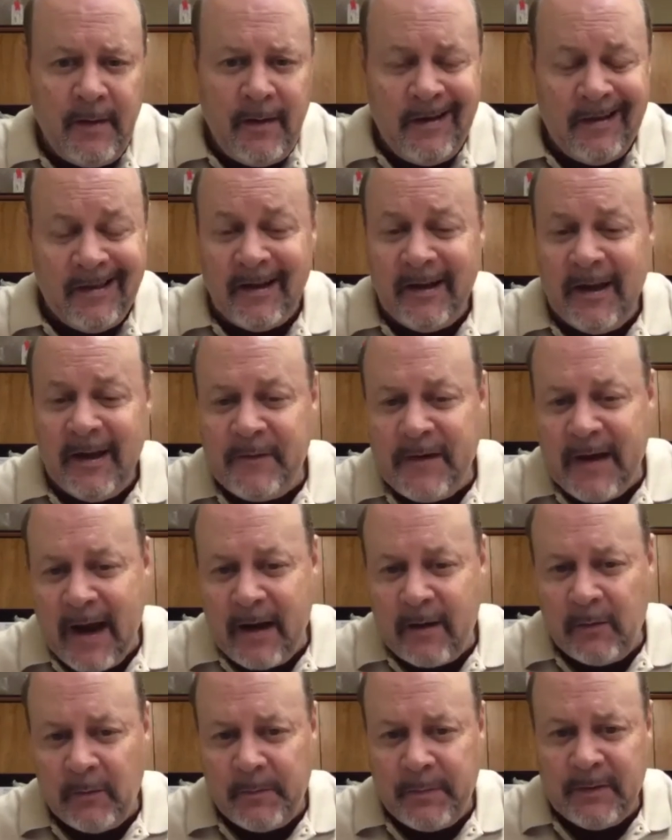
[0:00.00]
the left
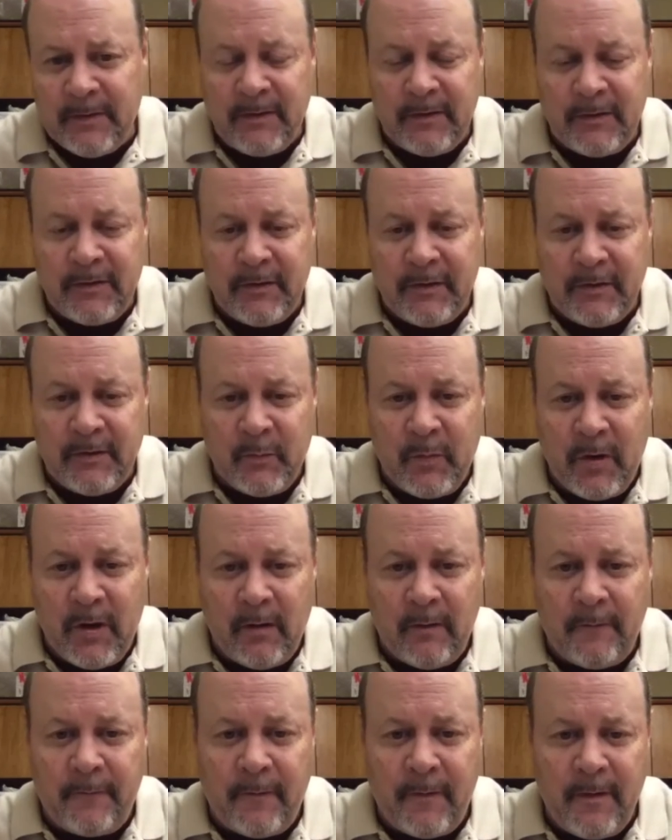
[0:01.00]
tackle position as
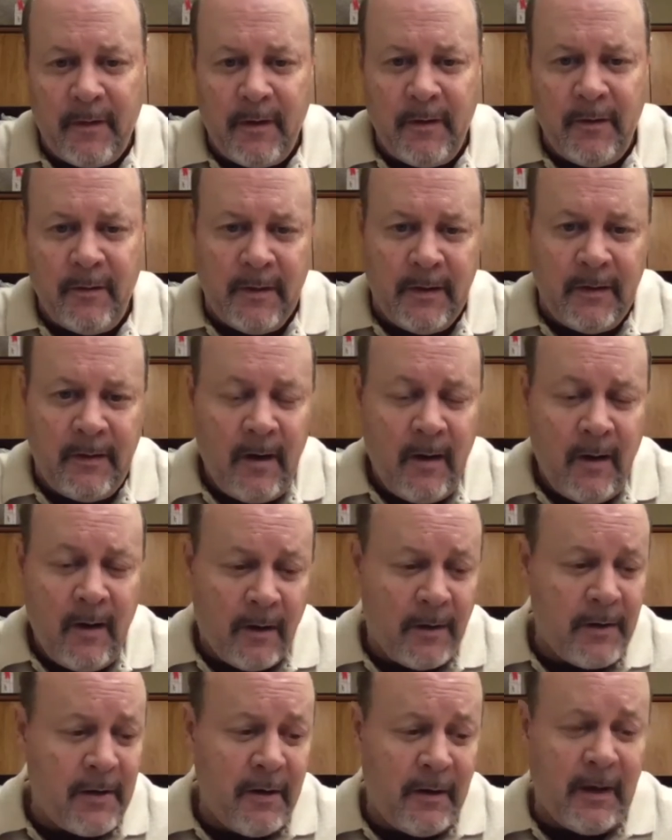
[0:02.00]
well for you? And are
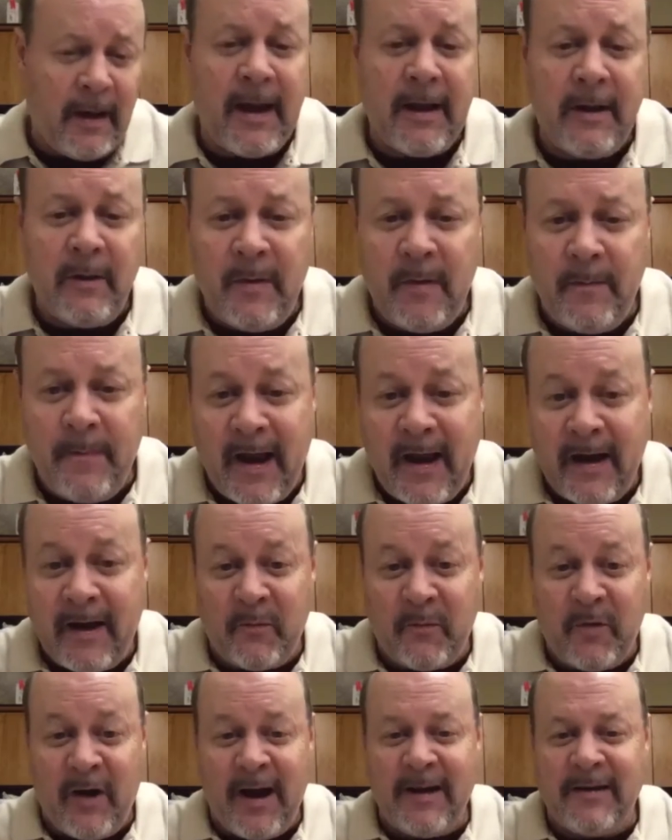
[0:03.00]
you glad to be back at
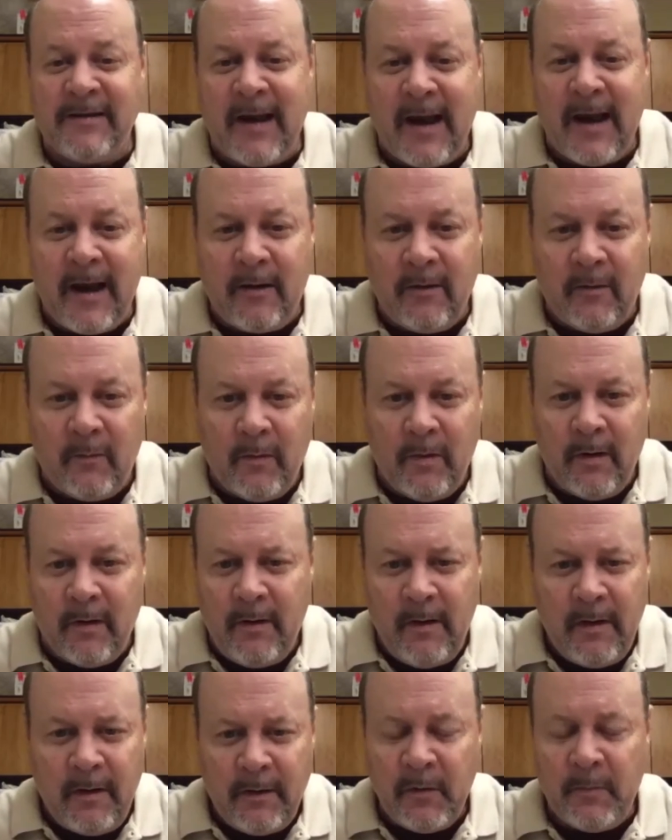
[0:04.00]
right tackle where
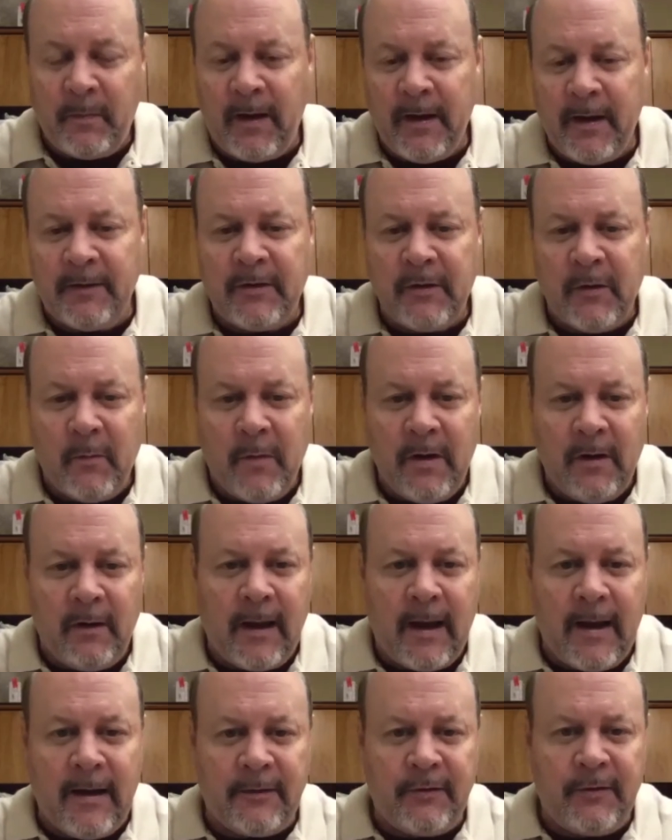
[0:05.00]
you played so well
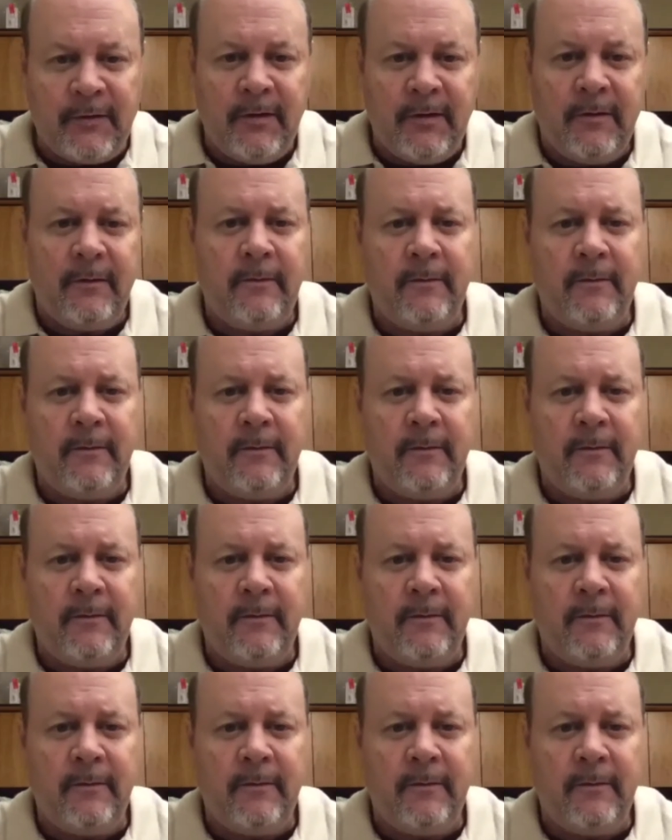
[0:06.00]
last year?